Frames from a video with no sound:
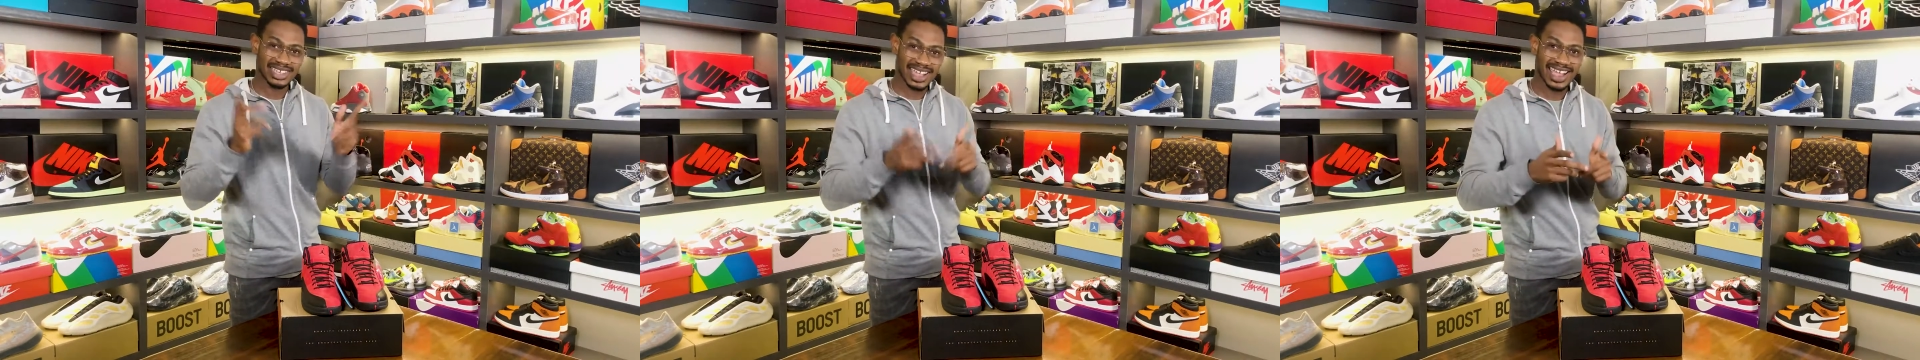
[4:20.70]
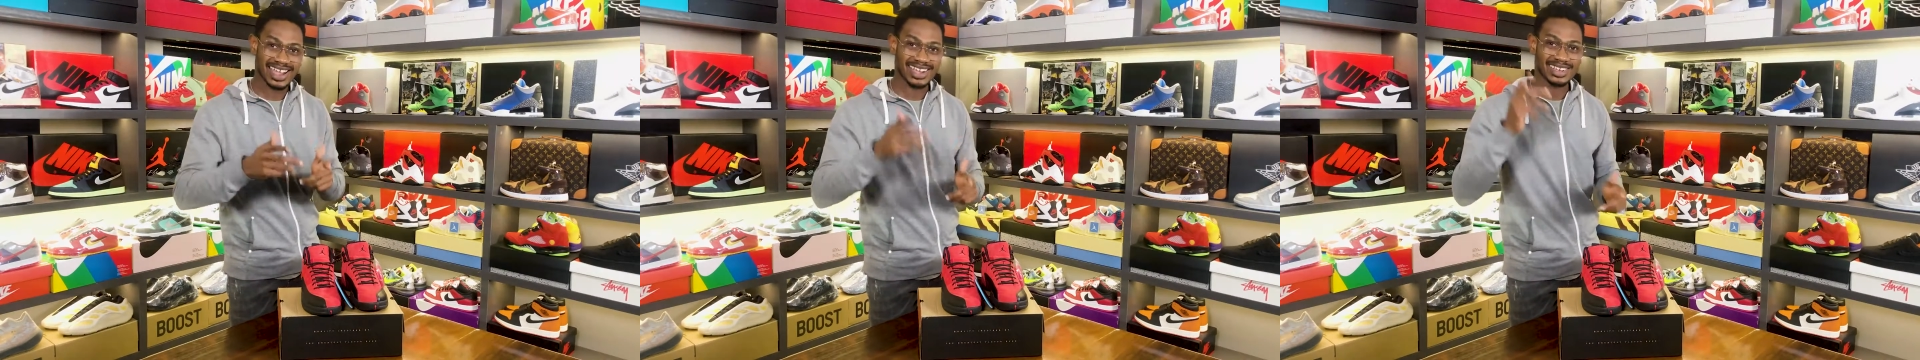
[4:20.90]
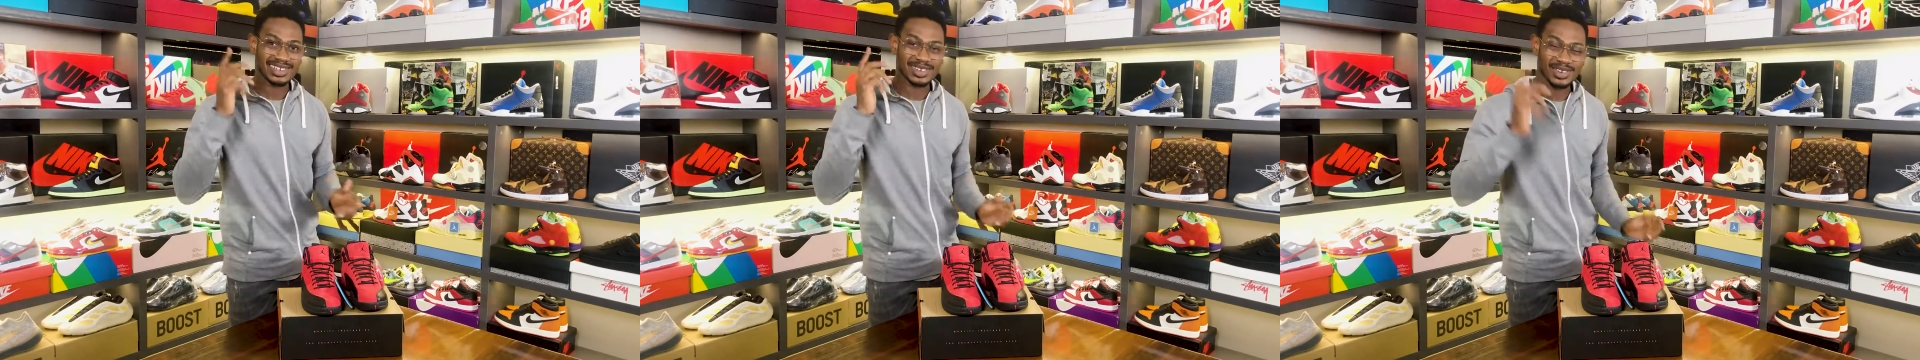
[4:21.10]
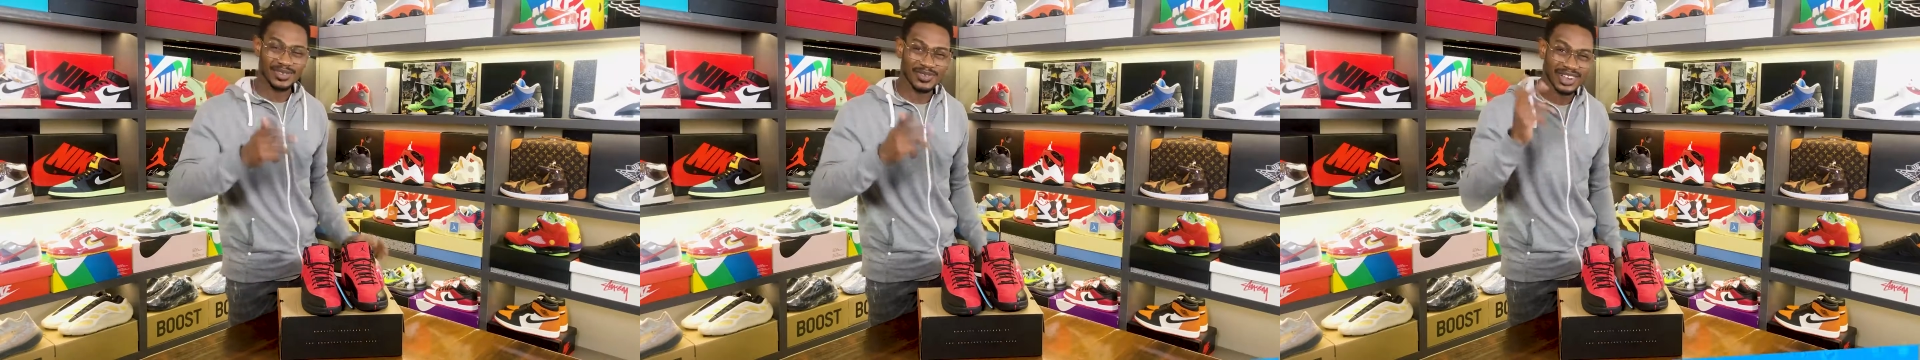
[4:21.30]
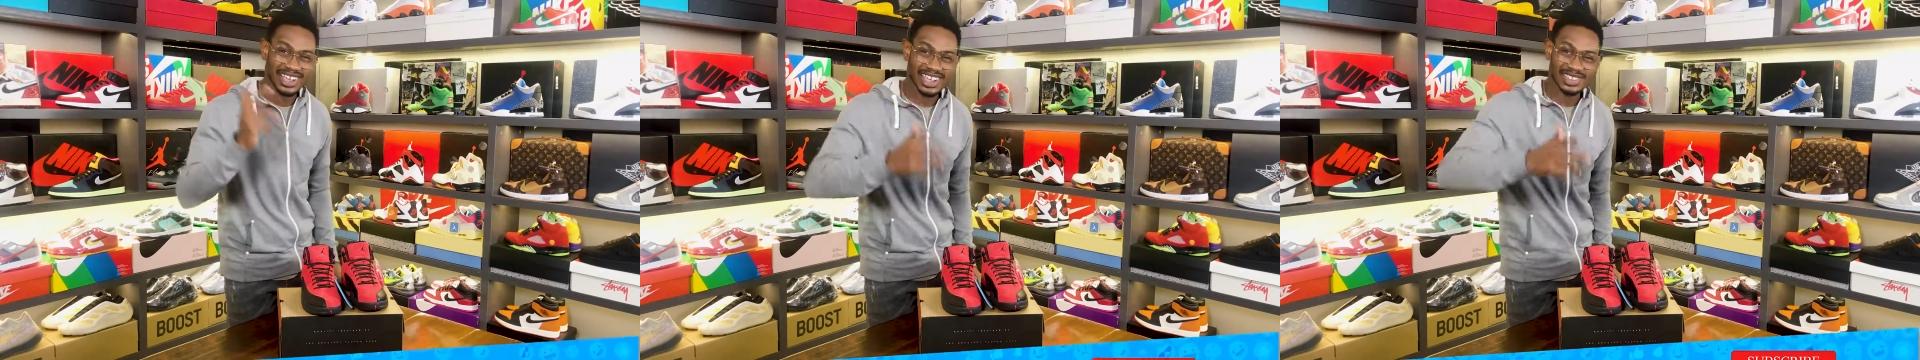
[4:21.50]
yeah, don't
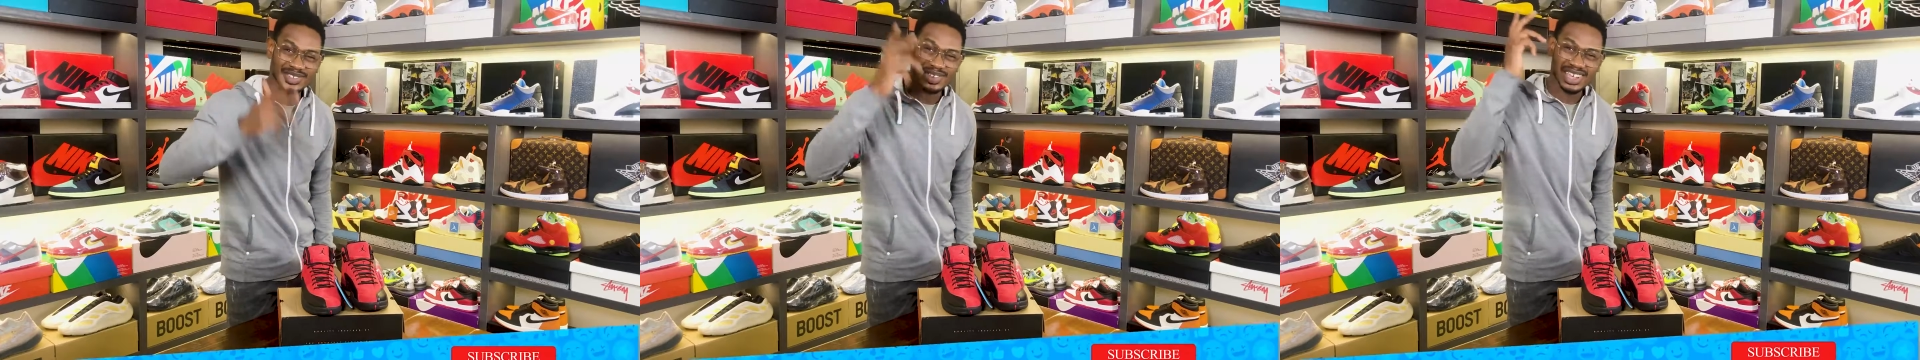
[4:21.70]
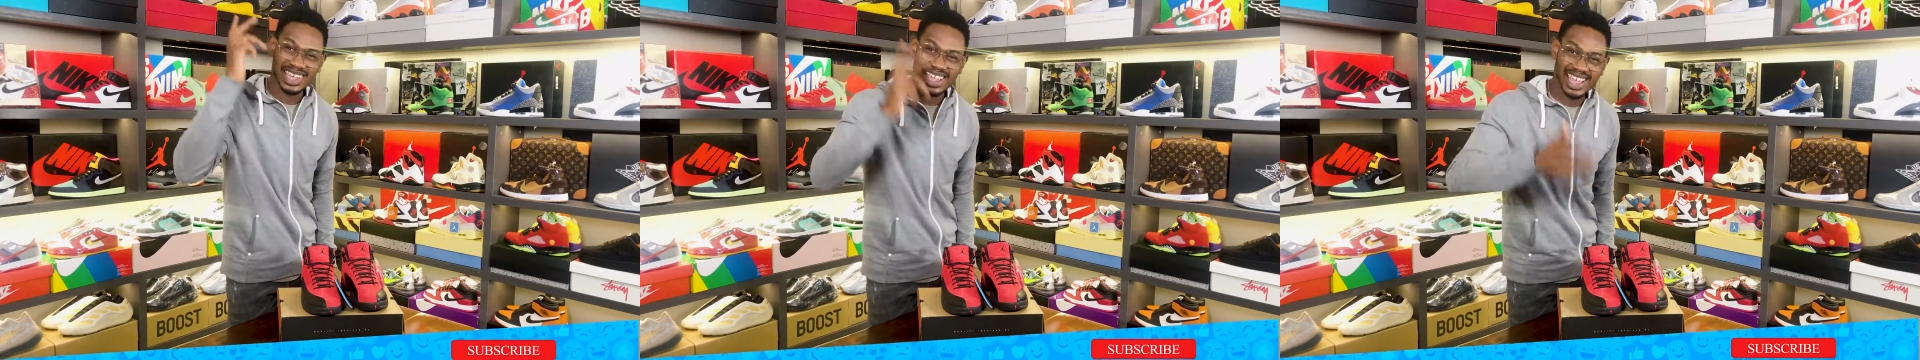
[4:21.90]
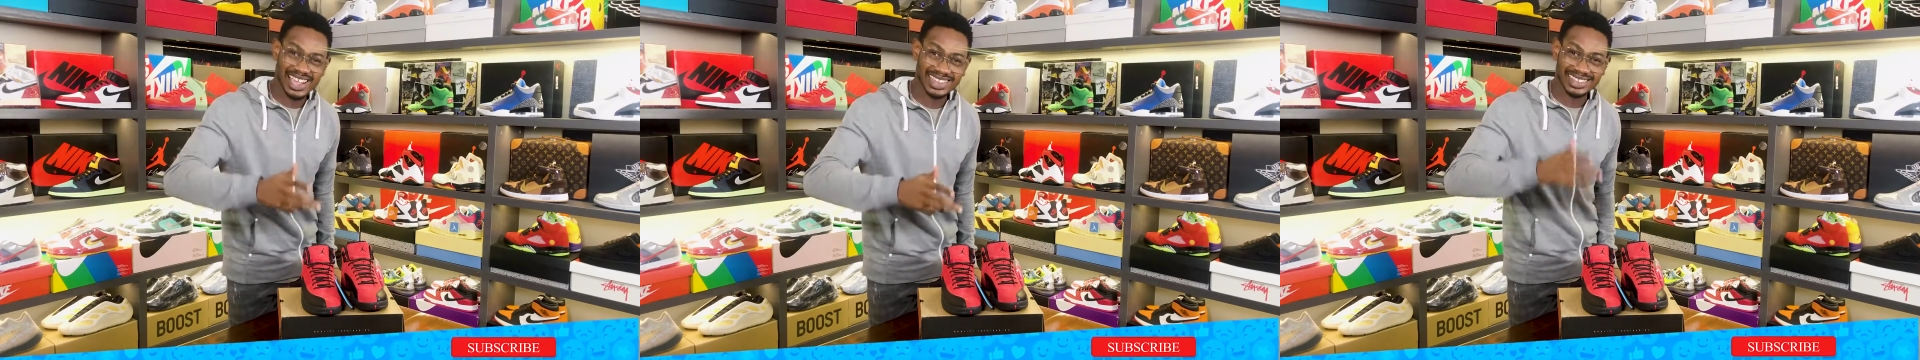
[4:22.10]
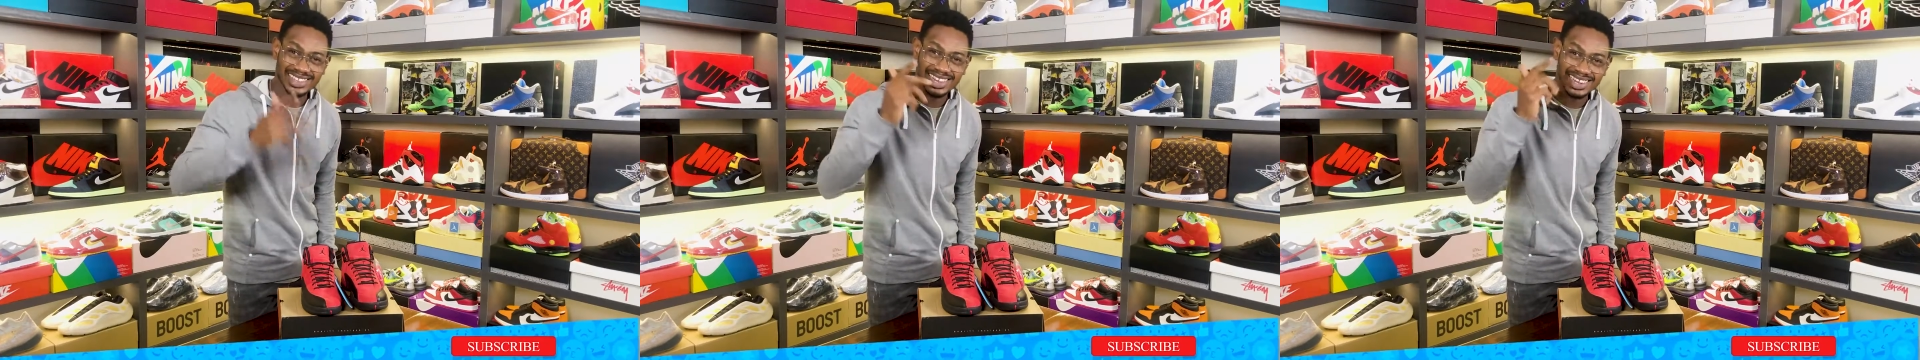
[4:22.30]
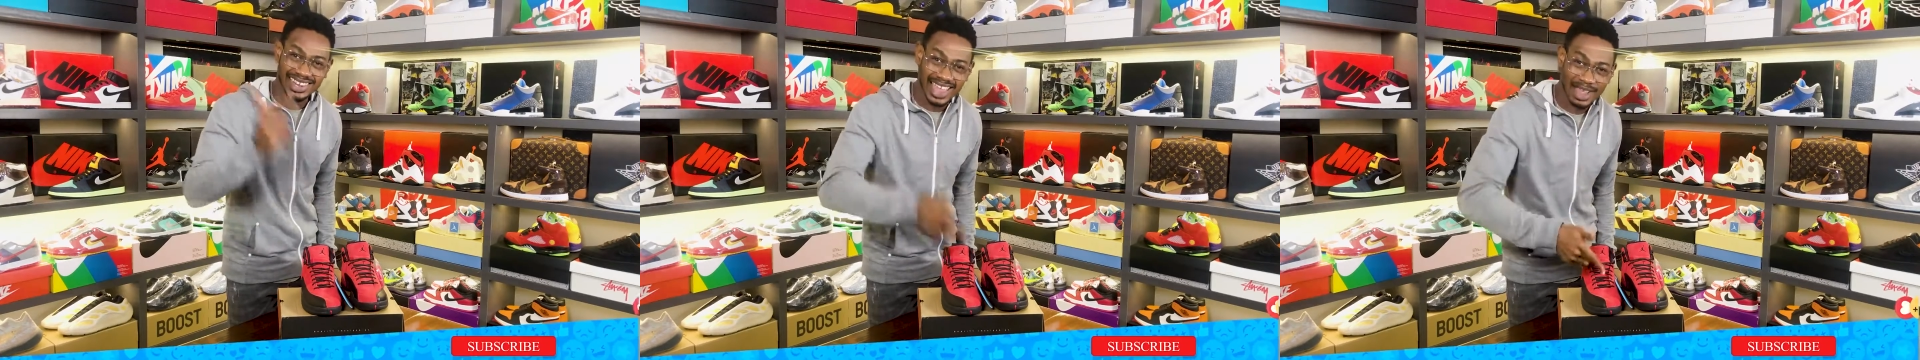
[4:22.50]
forget to hit
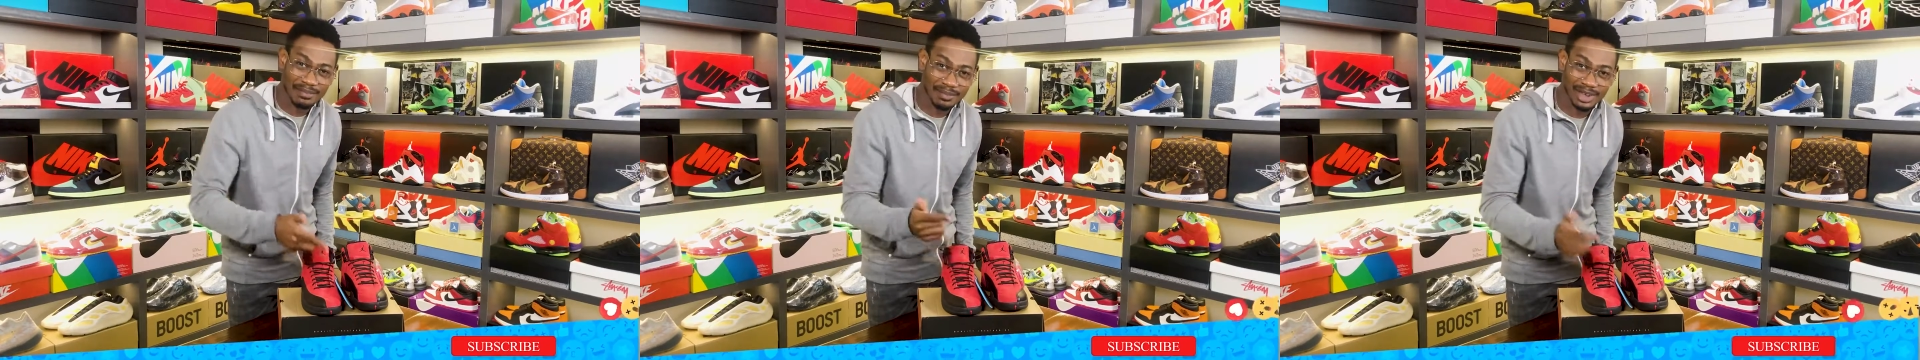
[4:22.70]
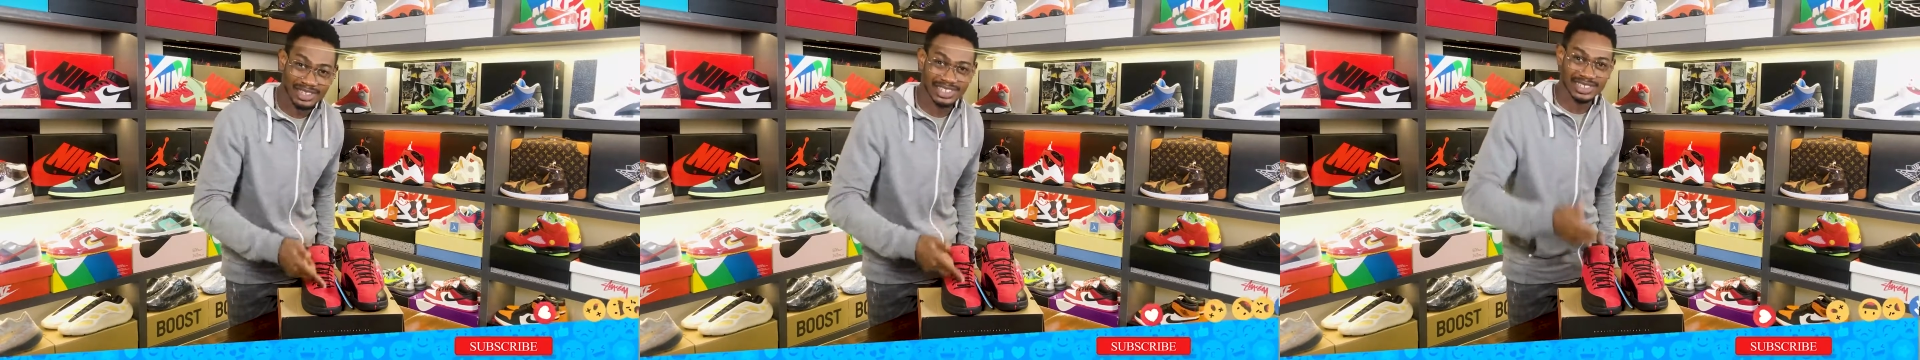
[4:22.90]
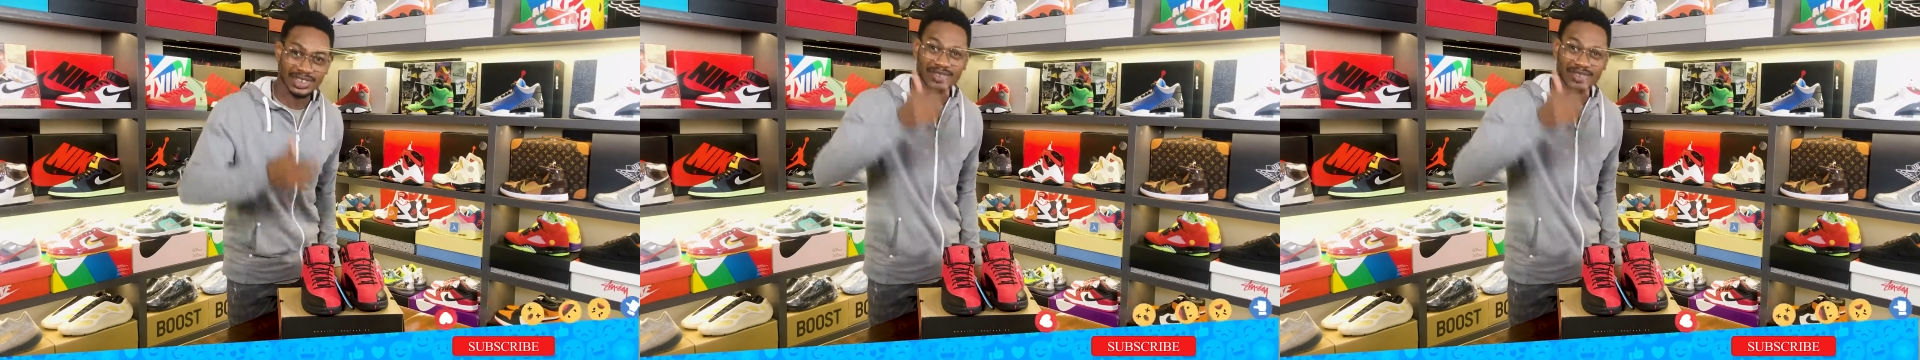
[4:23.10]
the like button,